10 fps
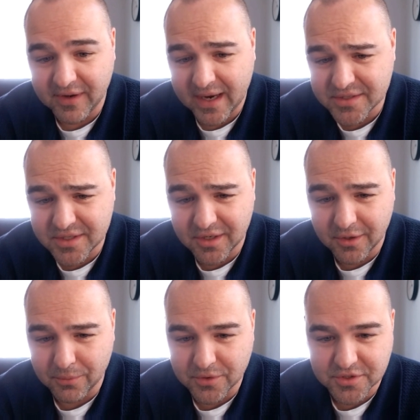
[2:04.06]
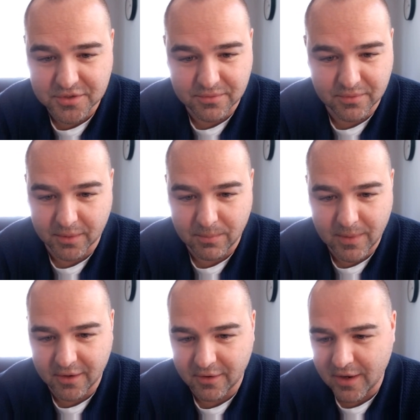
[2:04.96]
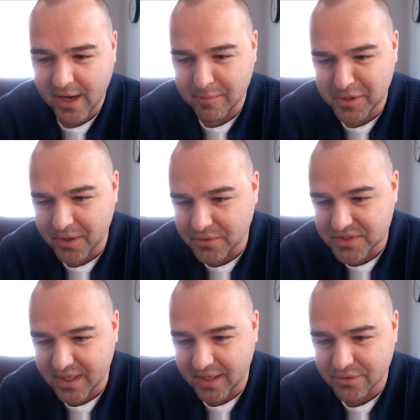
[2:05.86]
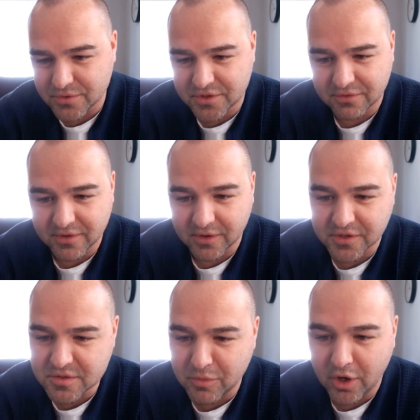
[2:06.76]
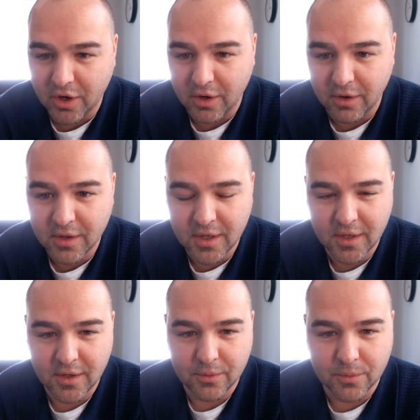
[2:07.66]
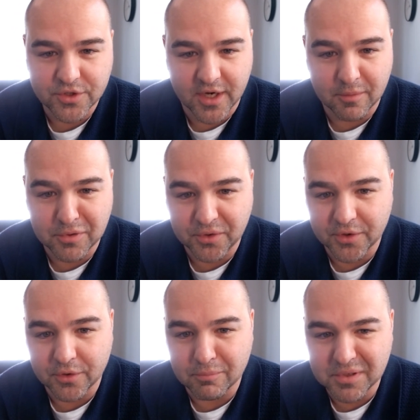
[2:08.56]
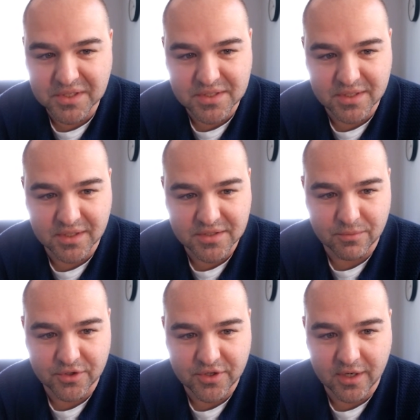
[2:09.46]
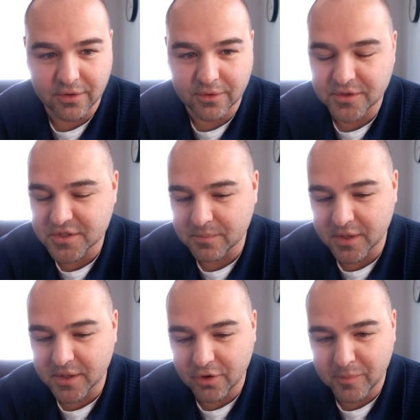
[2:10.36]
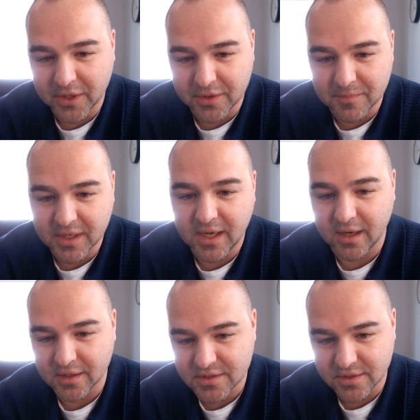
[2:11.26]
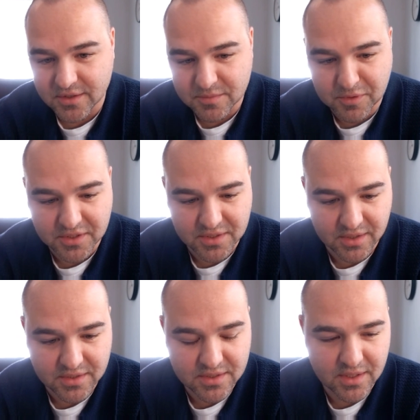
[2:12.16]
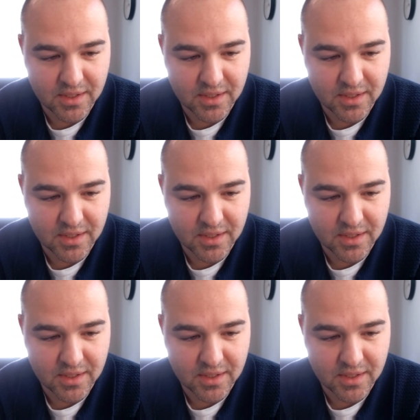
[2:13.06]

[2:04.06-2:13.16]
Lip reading: fast here. We're just like right at our IPO stage. We're still very small. We're trying to build a new business and we're trying to learn something new about the mechanics of this business.